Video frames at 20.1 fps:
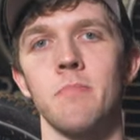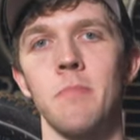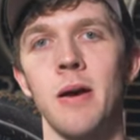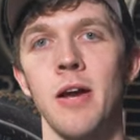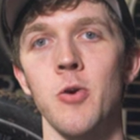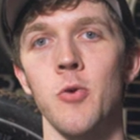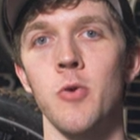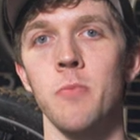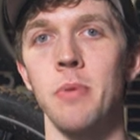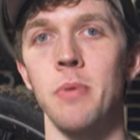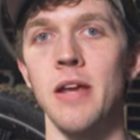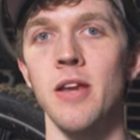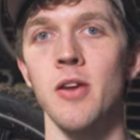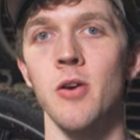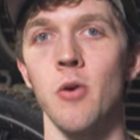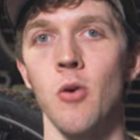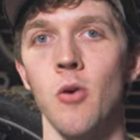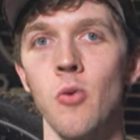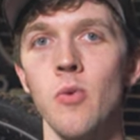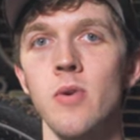My
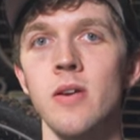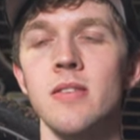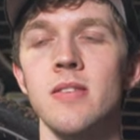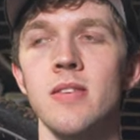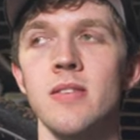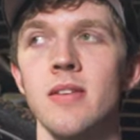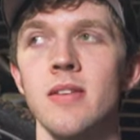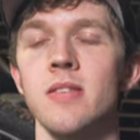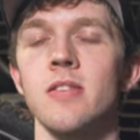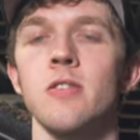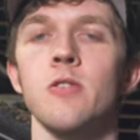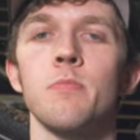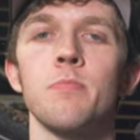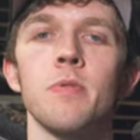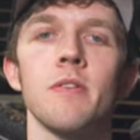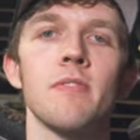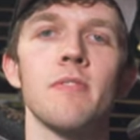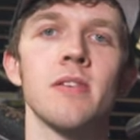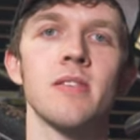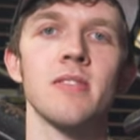Orbea always is a single
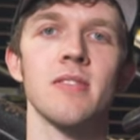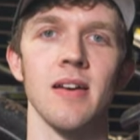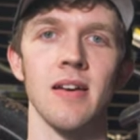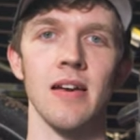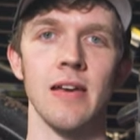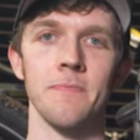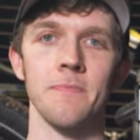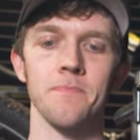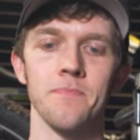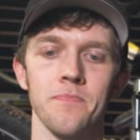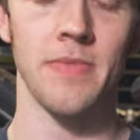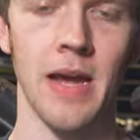pivot design.